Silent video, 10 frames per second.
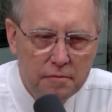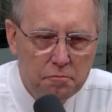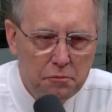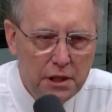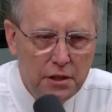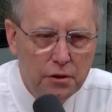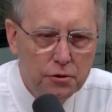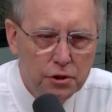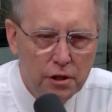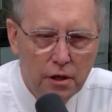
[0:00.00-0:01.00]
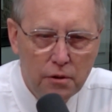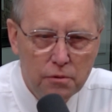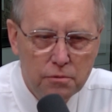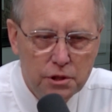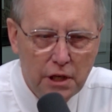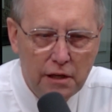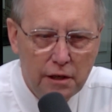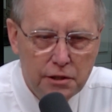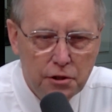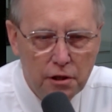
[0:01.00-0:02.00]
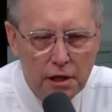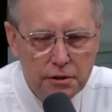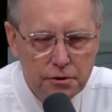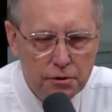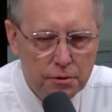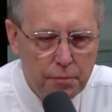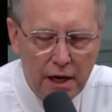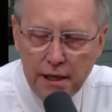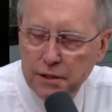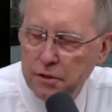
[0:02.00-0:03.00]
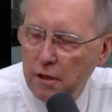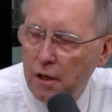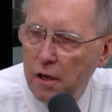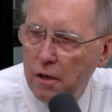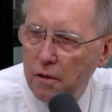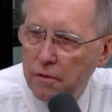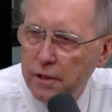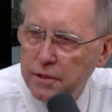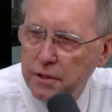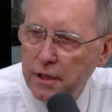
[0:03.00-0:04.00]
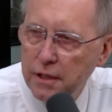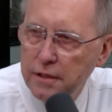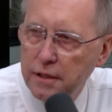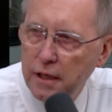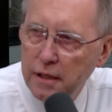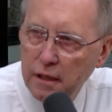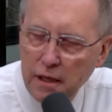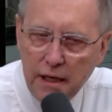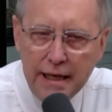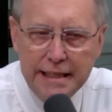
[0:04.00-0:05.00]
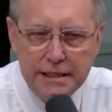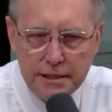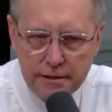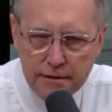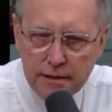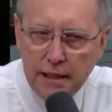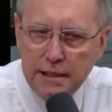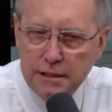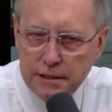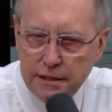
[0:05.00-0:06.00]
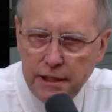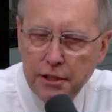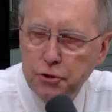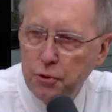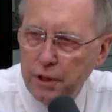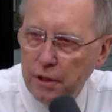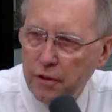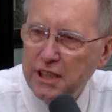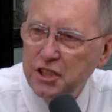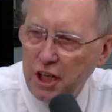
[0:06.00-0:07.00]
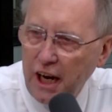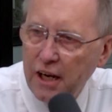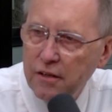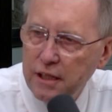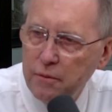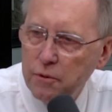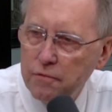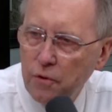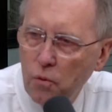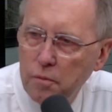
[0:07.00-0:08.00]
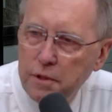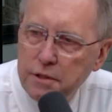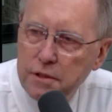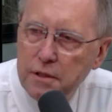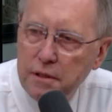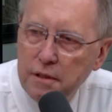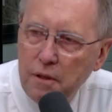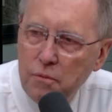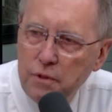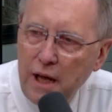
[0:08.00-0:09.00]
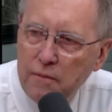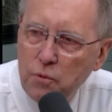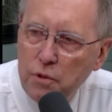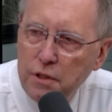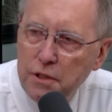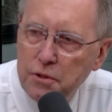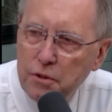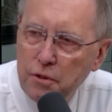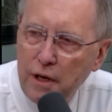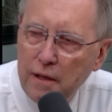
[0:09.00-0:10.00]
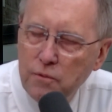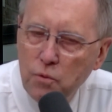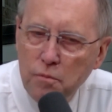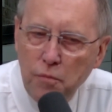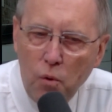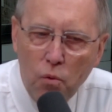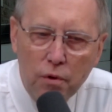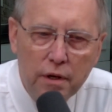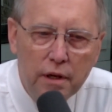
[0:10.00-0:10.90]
Many years ago, state legislature passed a law that said that each district or each county would form its own 911 district or 911 board,